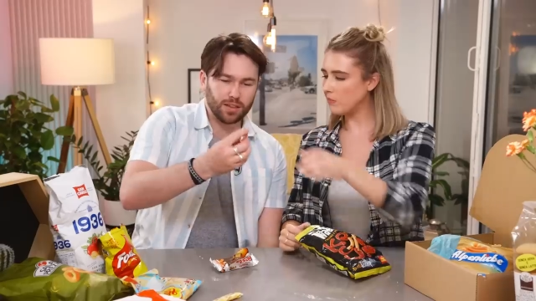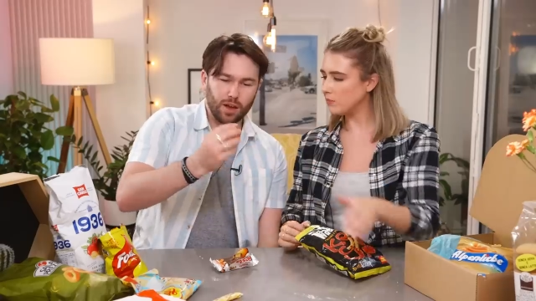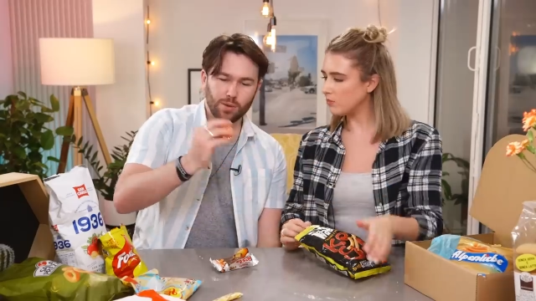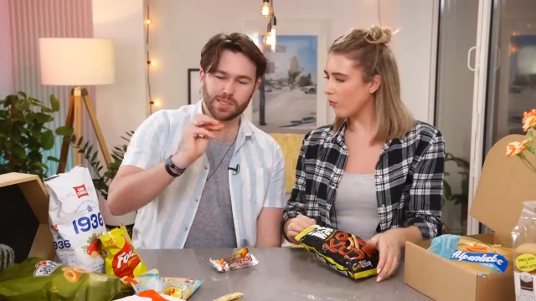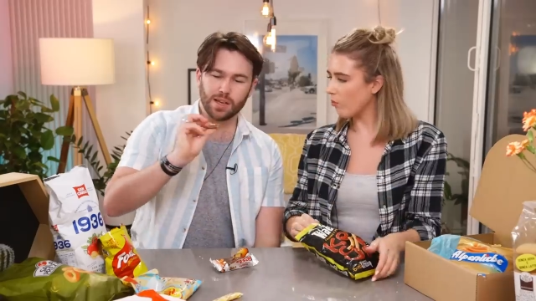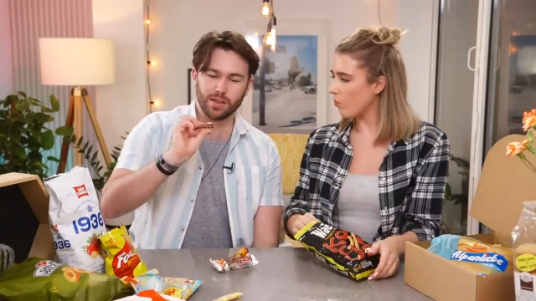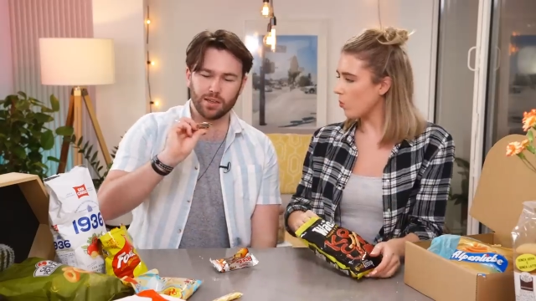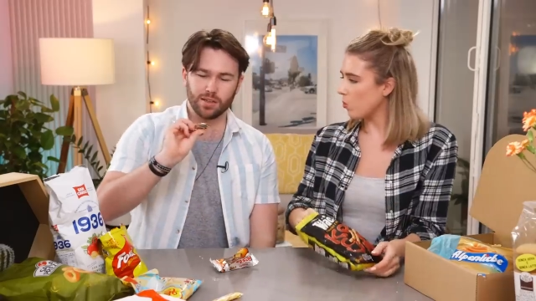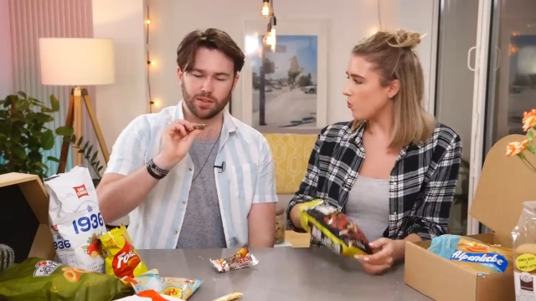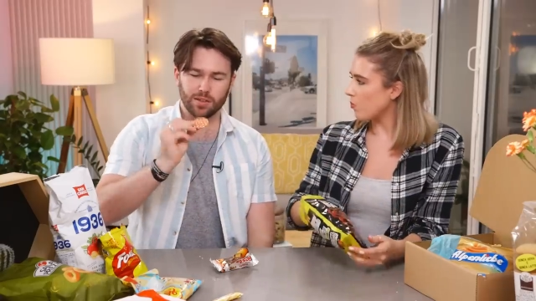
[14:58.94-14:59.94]
Speaker 1: Oh, it's like
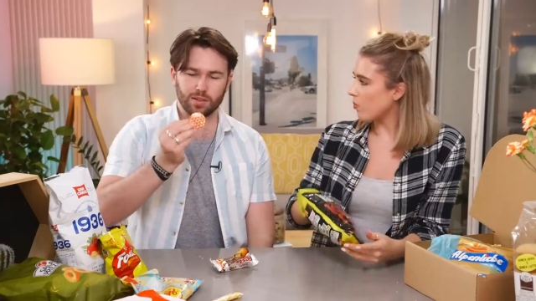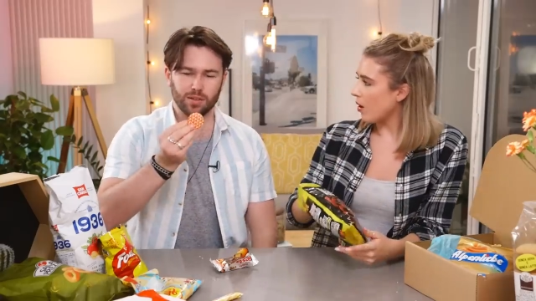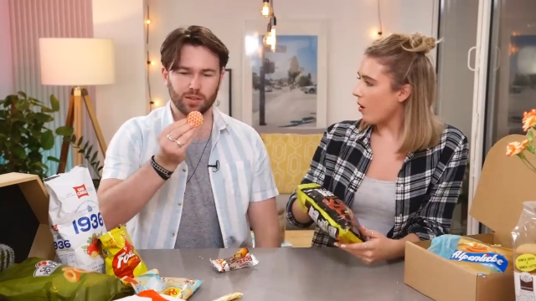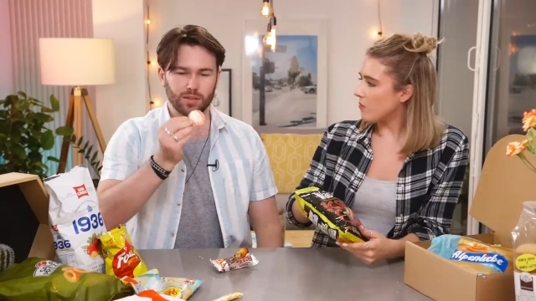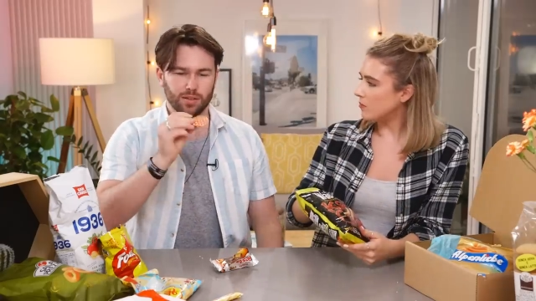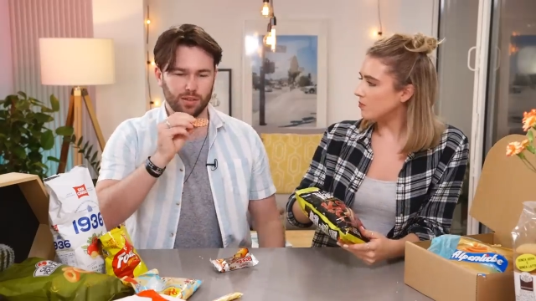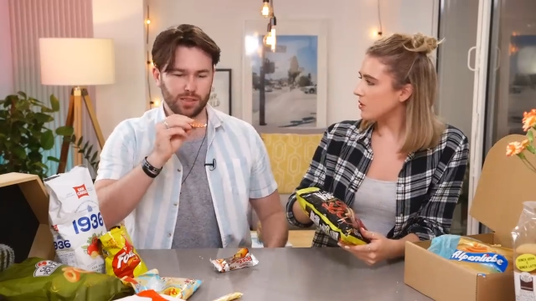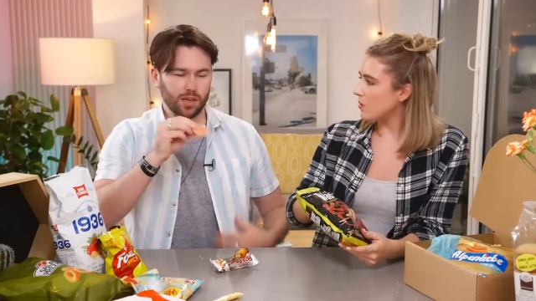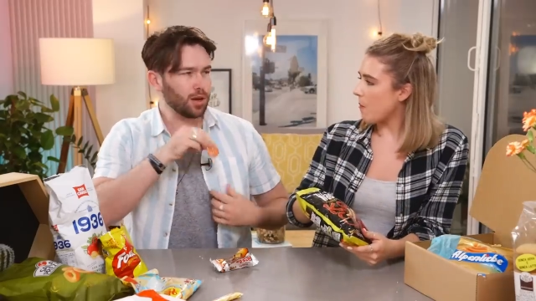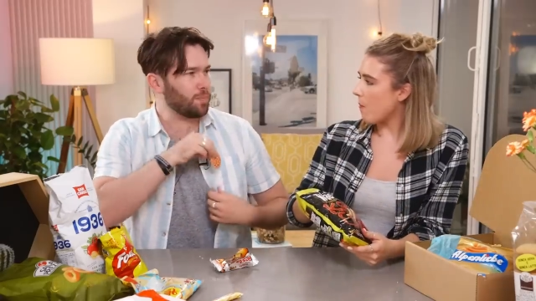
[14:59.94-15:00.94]

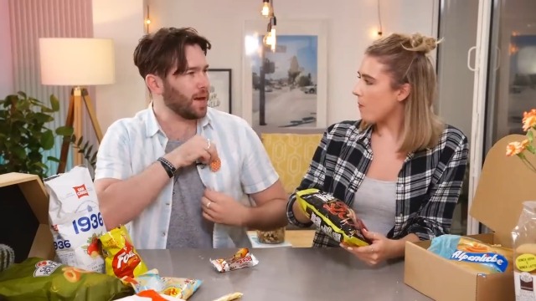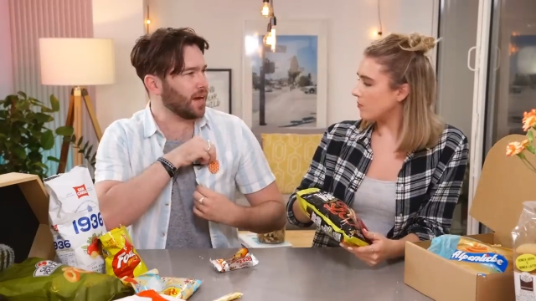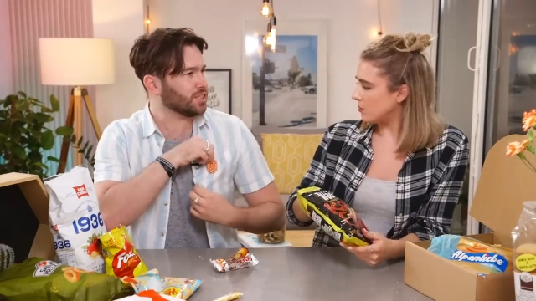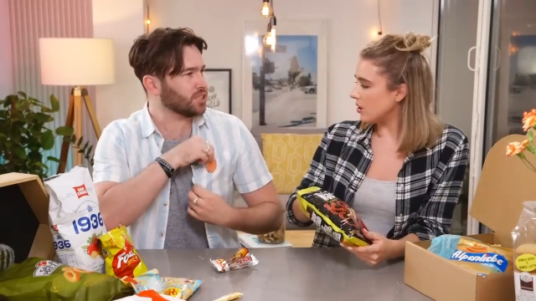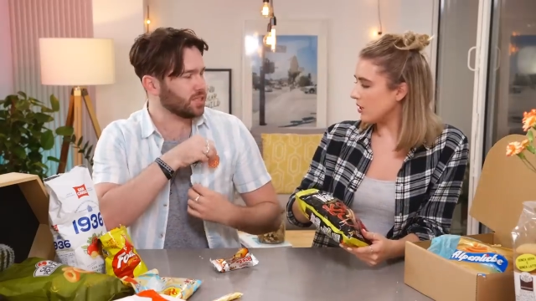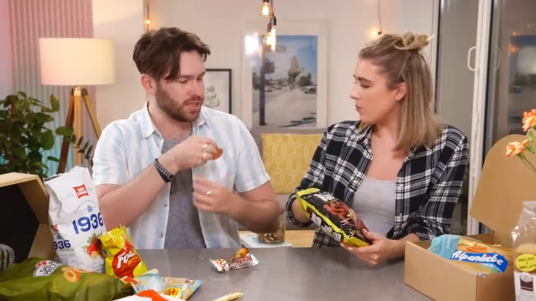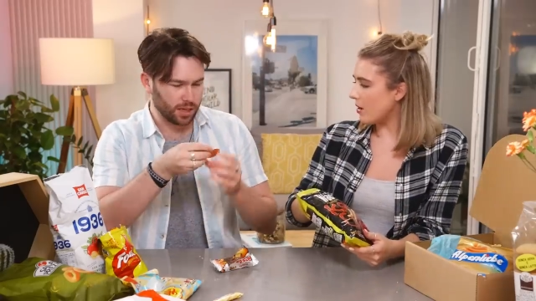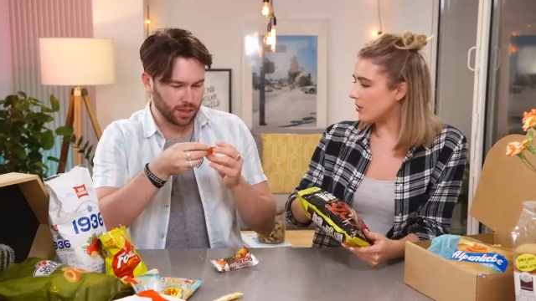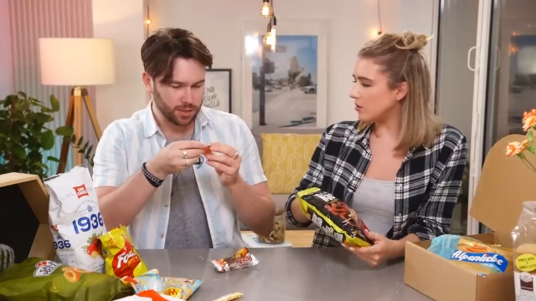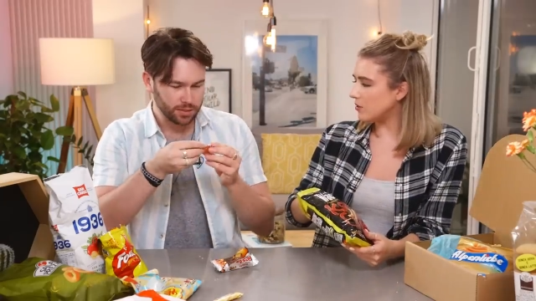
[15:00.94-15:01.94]
Speaker 2: it's like a badge, it's like isn't a badge.